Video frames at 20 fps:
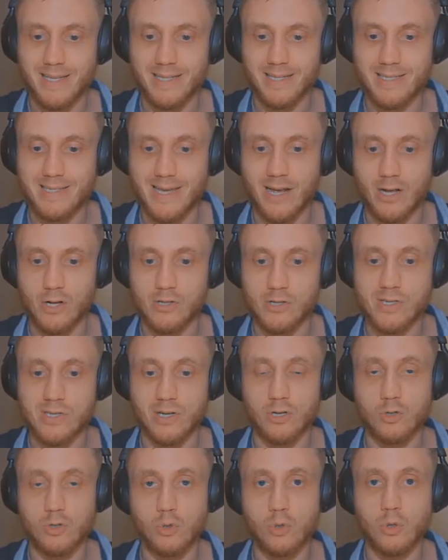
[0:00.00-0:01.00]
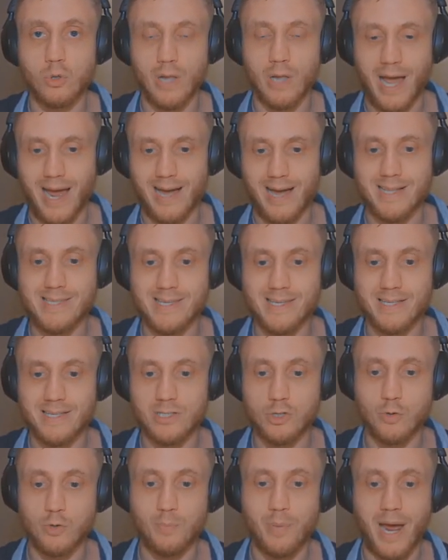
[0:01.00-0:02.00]
tells Google Ads
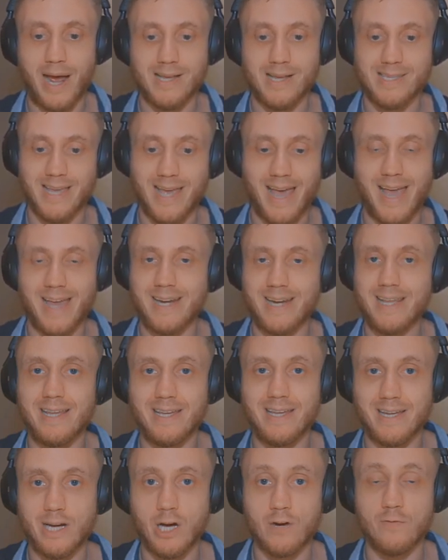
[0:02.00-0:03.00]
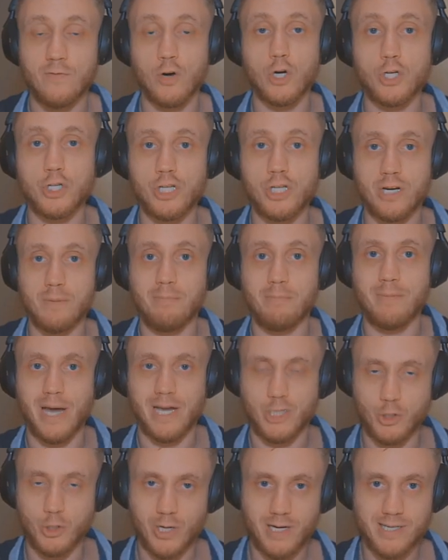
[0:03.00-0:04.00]
to pass any conversion
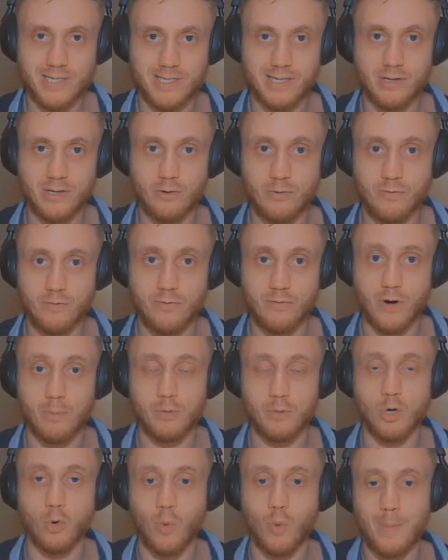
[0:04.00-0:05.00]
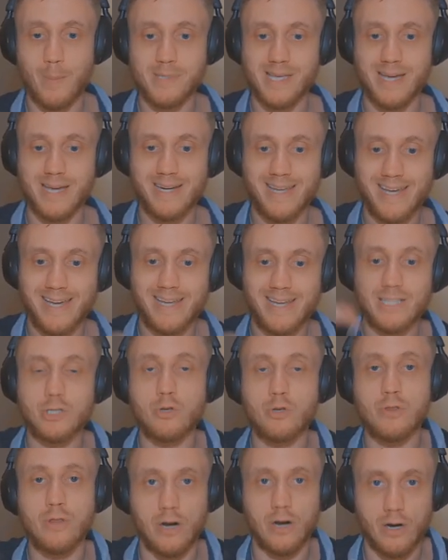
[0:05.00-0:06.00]
metrics from your website
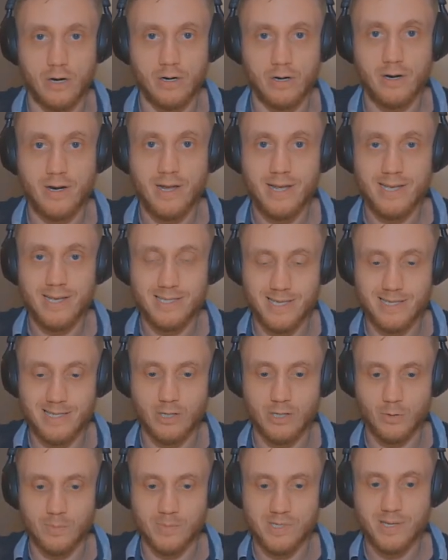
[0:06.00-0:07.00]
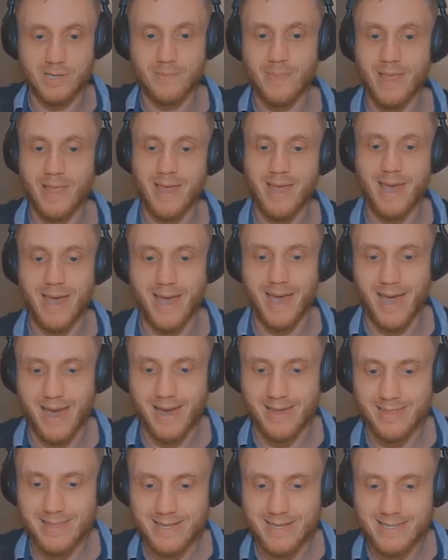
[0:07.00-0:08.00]
into their systems.
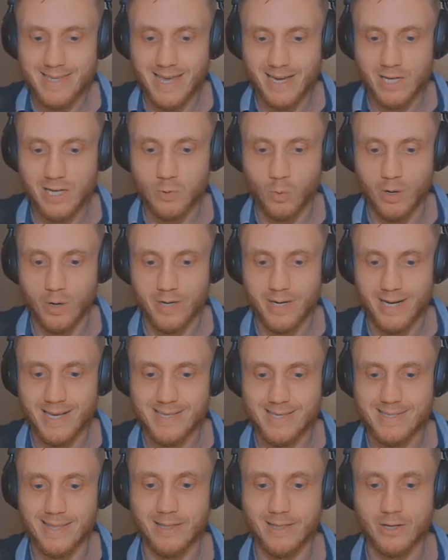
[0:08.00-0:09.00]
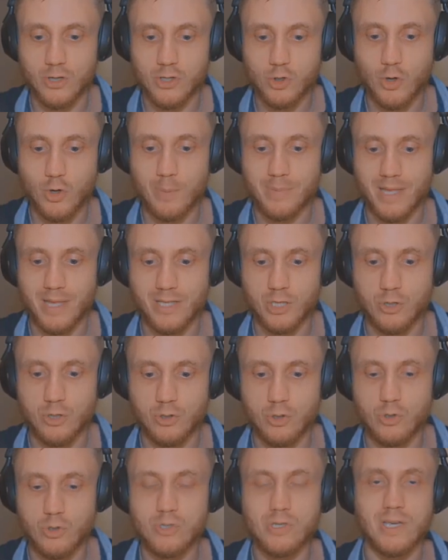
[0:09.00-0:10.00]
And the second one is the little script that you
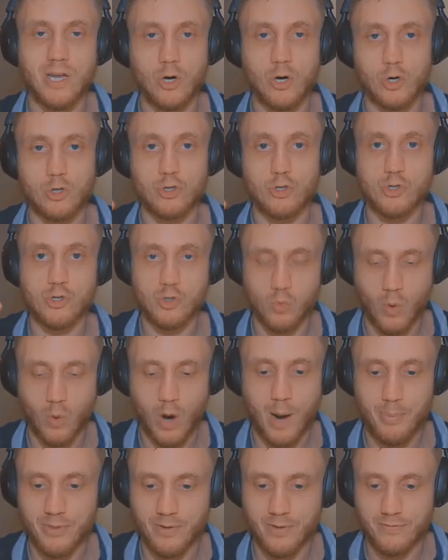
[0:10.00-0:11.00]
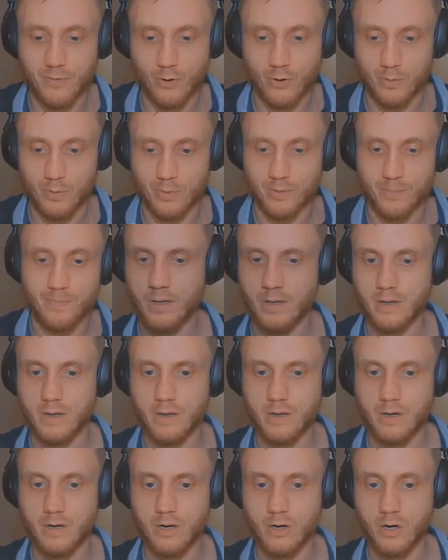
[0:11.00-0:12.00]
use in order to swap the phone number.
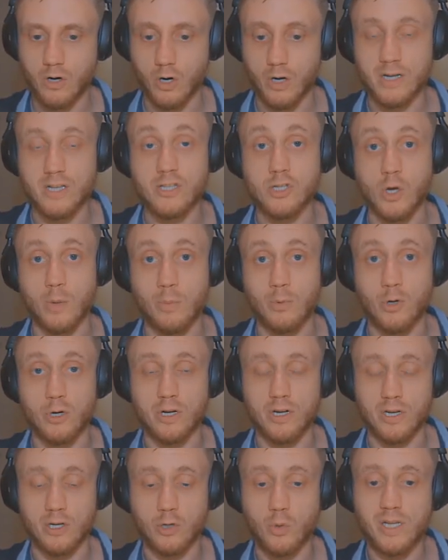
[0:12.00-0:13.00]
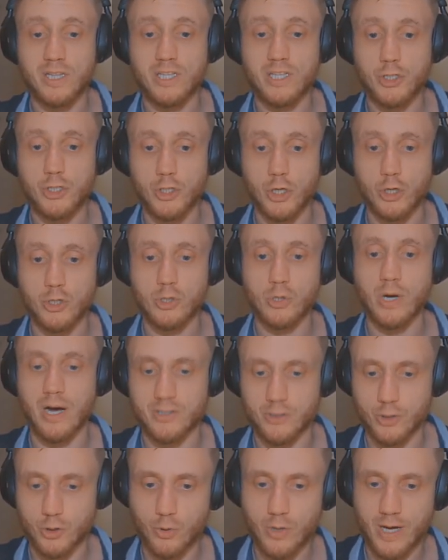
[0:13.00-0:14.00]
All right, so I'm going to quickly show you how
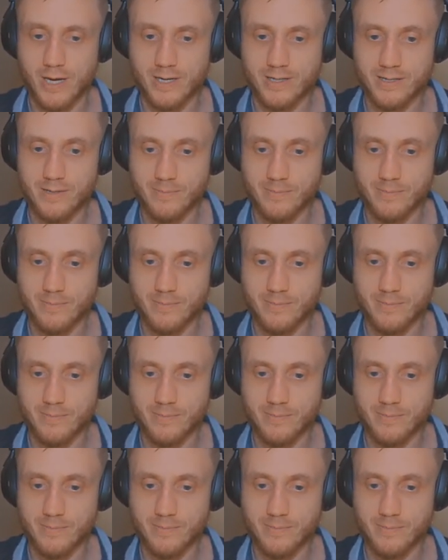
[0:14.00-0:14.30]
to do that.